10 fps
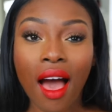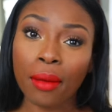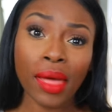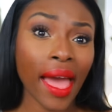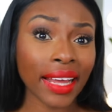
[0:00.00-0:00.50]

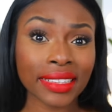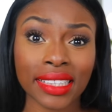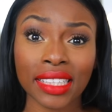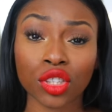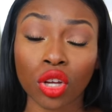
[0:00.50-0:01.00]

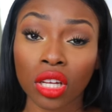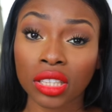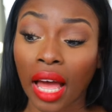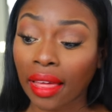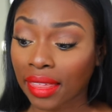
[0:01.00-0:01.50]

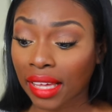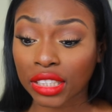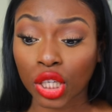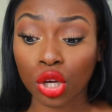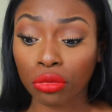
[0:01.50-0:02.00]
$18 I think
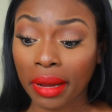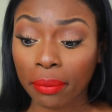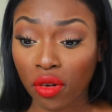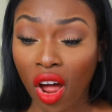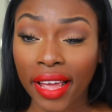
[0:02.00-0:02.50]
is a
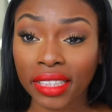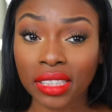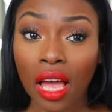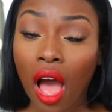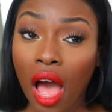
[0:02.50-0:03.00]
great
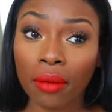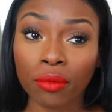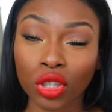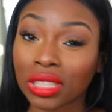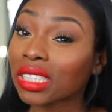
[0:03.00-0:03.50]
price because